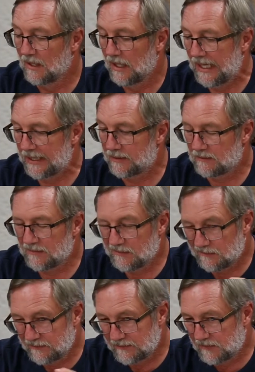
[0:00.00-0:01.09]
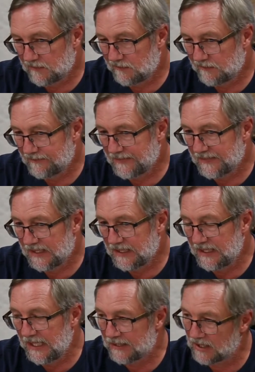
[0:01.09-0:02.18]
it
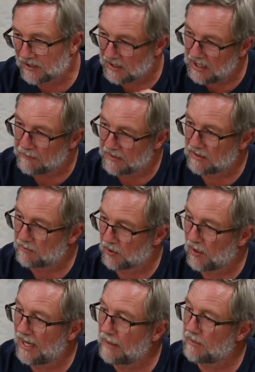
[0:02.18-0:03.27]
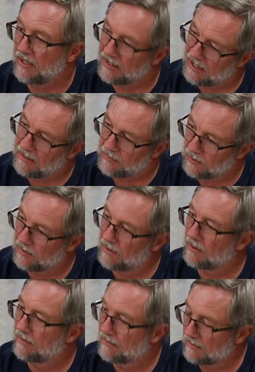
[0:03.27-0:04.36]
doesn't keep it as bright, but you can keep
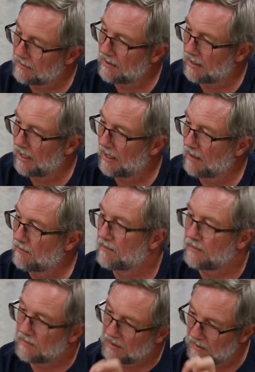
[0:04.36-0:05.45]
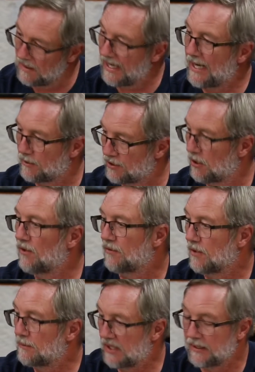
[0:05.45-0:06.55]
doing layers over
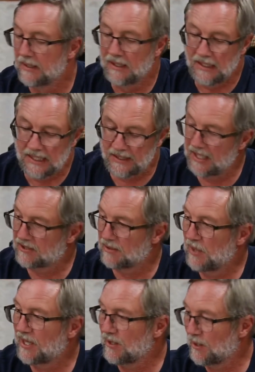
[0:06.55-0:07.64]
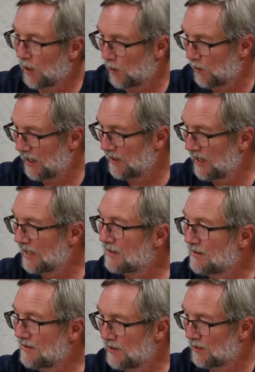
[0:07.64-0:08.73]
it. But it doesn't make it go away like
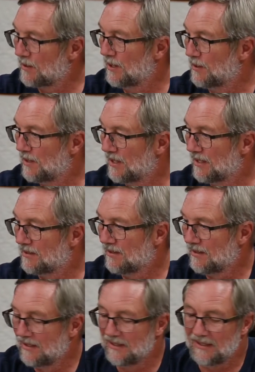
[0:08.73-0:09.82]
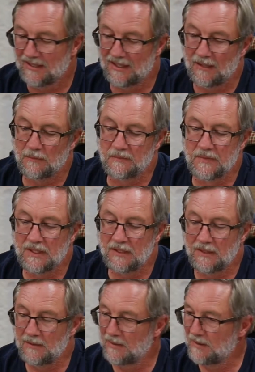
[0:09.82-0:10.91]
dull coat does.
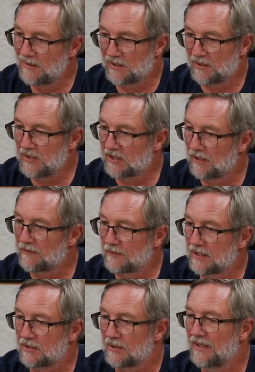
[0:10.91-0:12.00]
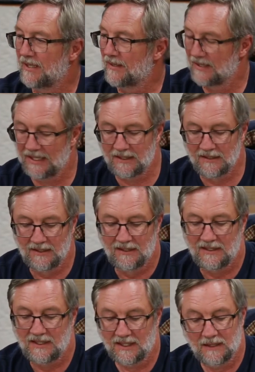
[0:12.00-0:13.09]
It used to be so frustrating that I'd
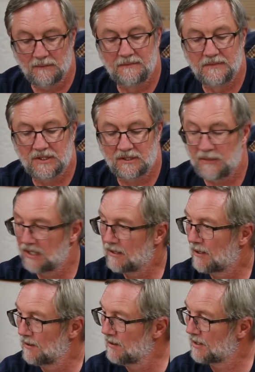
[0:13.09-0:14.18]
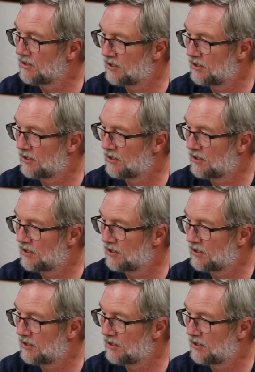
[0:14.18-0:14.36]
get a cement car to look